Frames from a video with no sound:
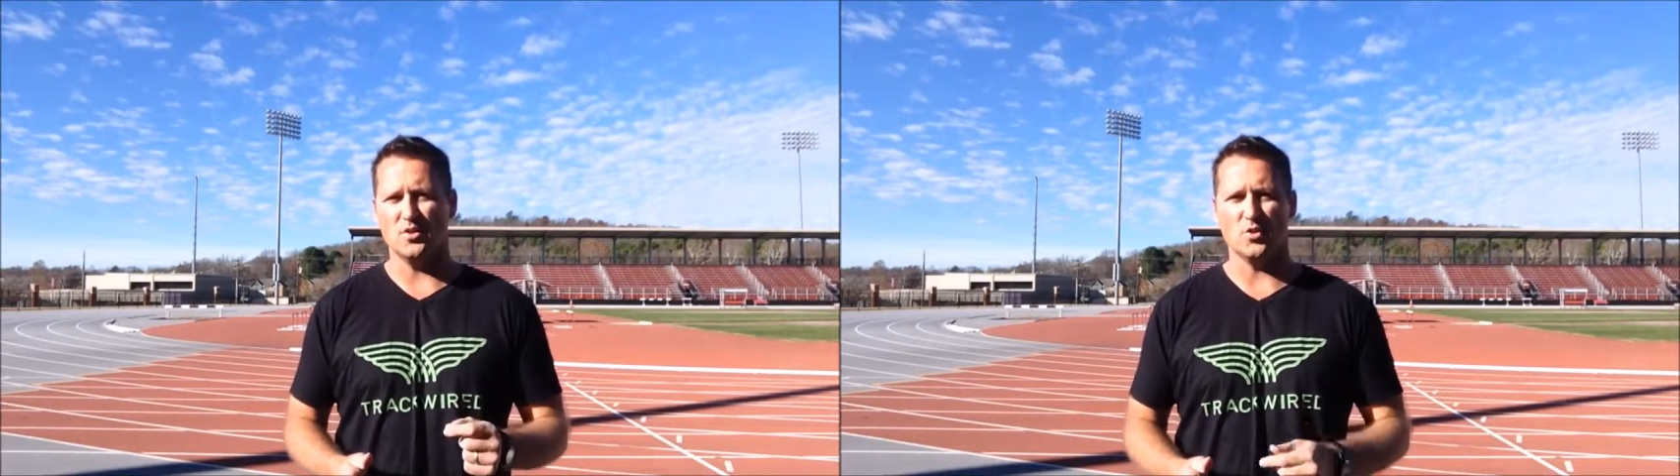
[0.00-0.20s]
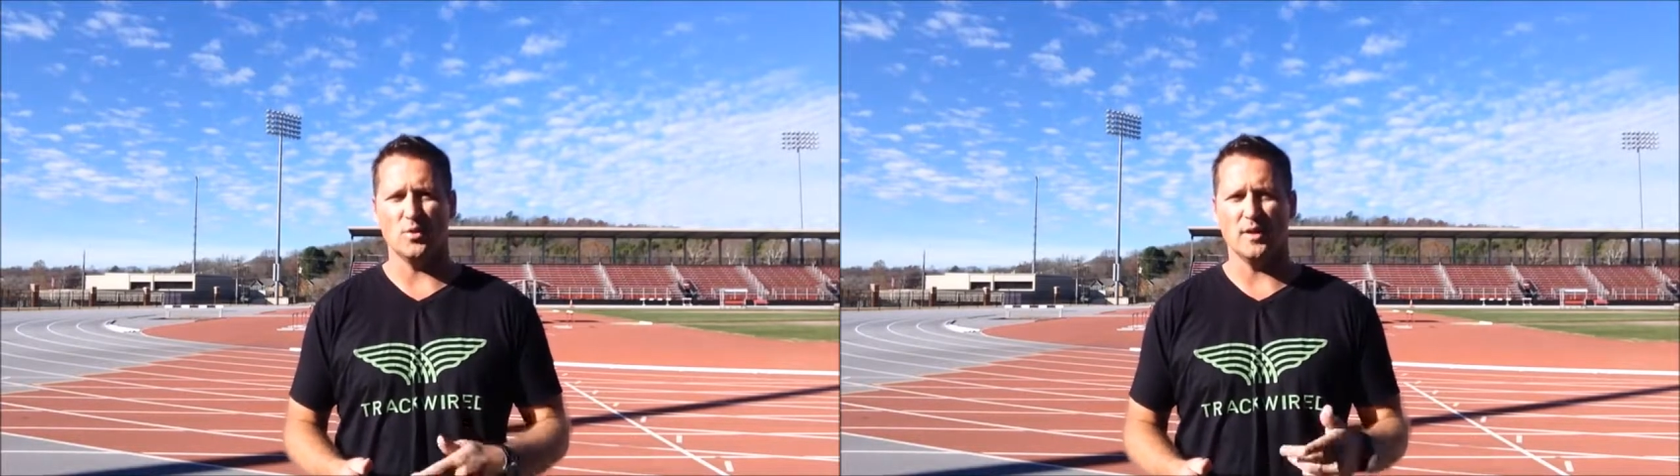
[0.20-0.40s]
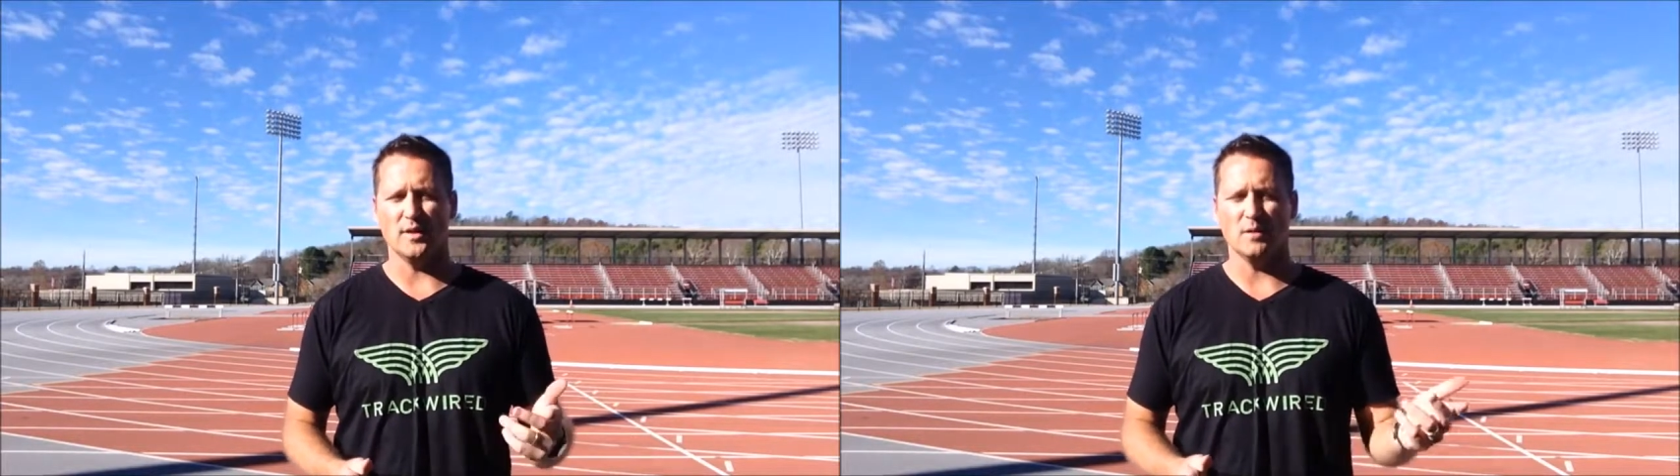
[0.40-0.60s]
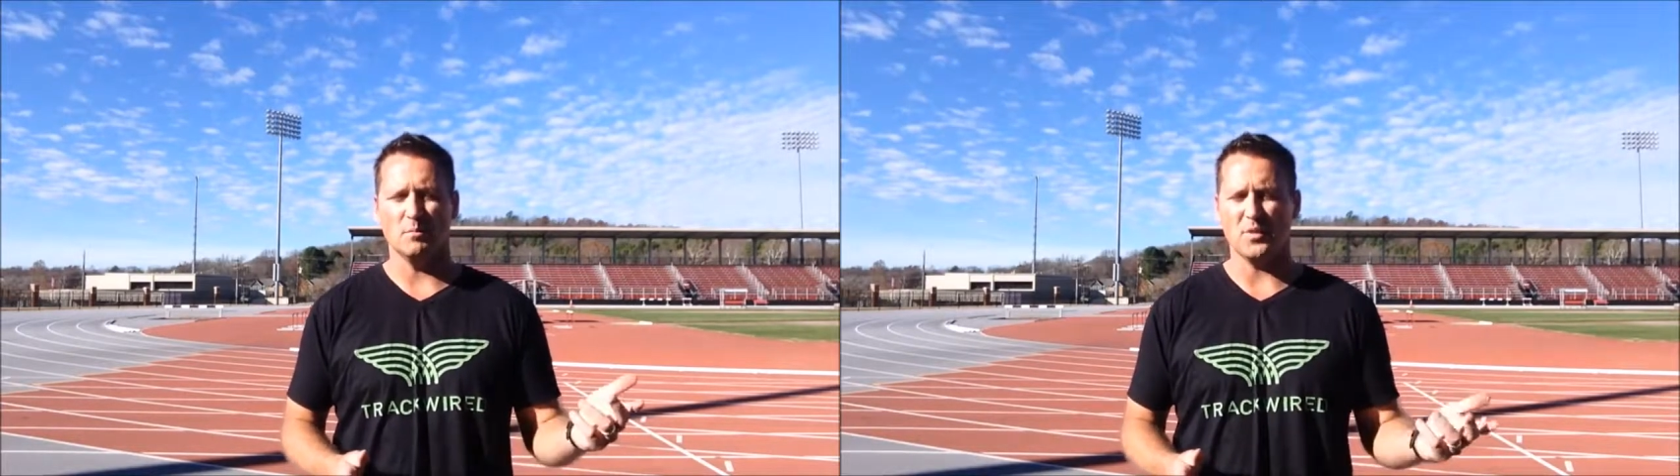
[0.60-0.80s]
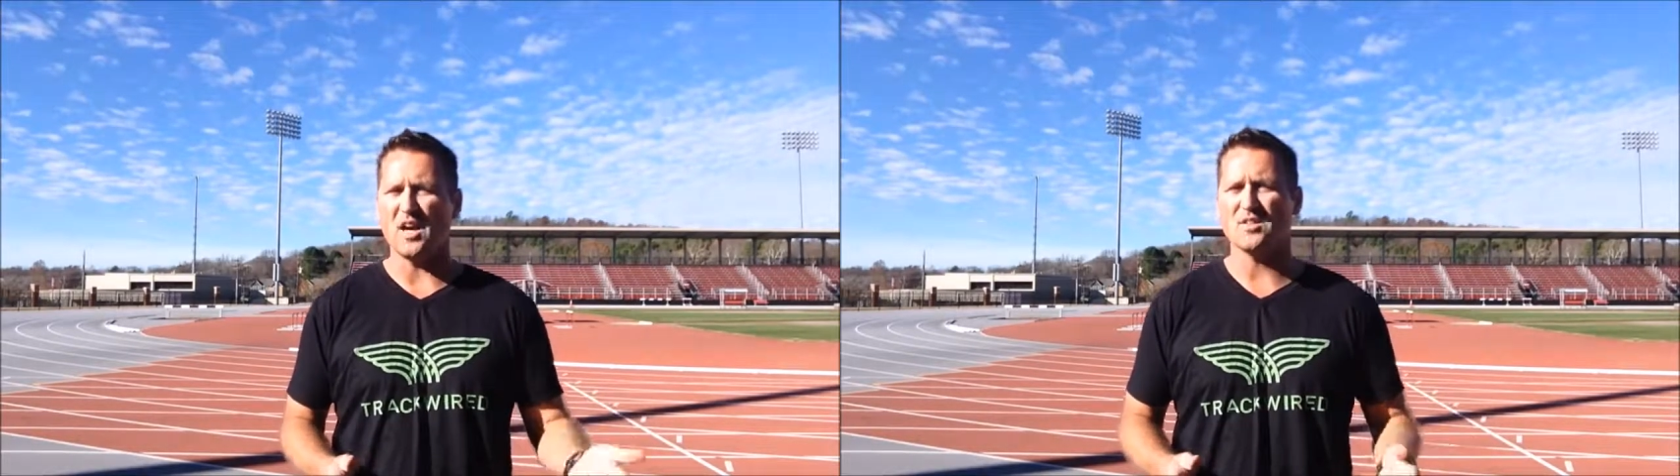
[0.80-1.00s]
doing
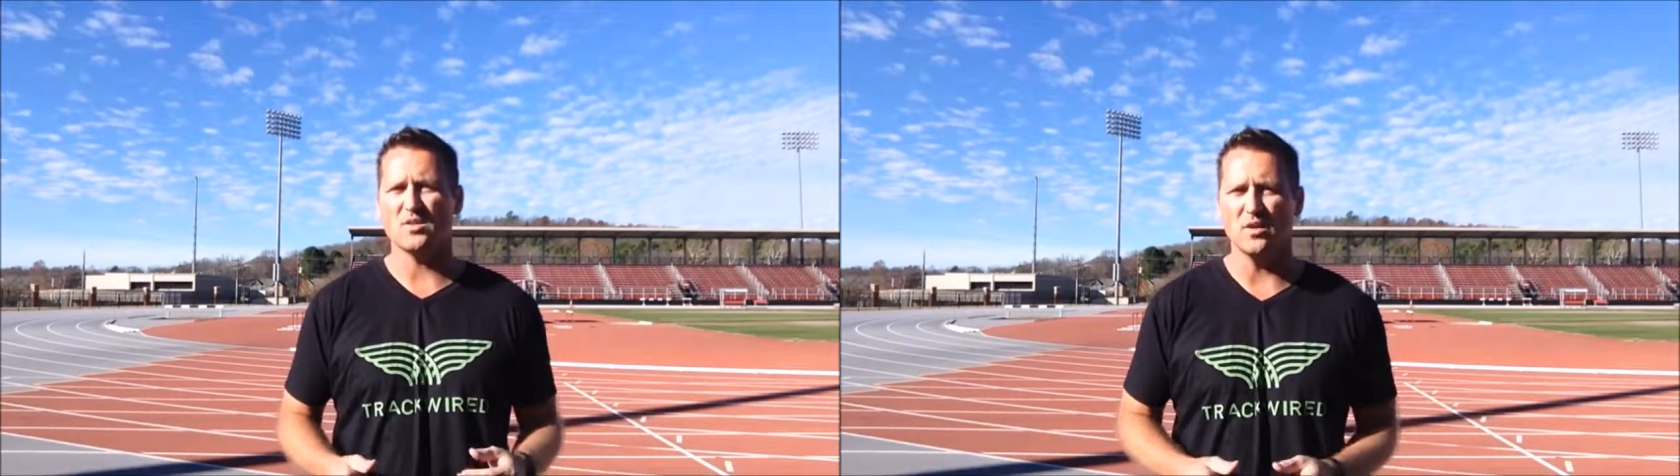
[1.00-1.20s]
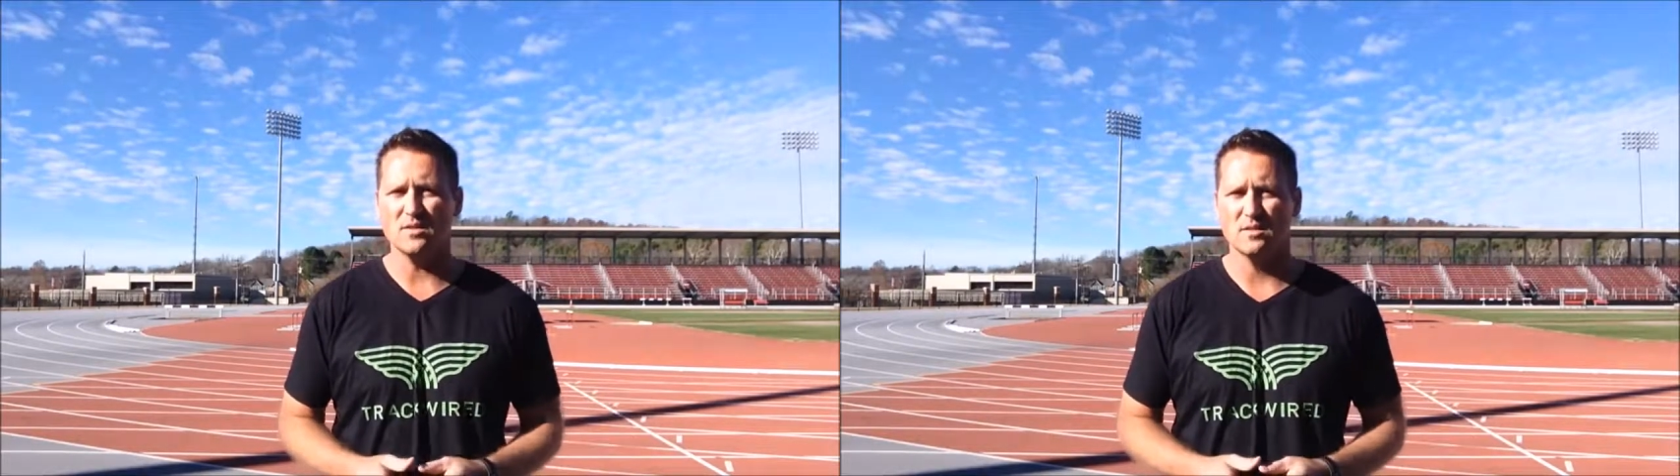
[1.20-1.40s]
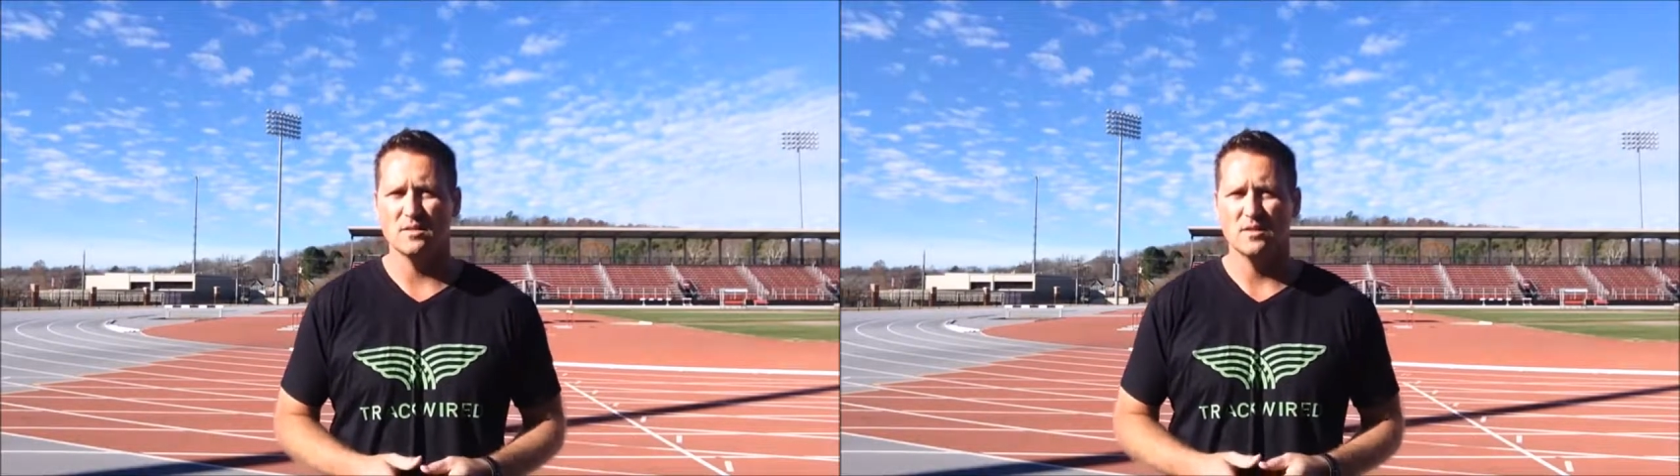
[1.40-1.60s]
block starts,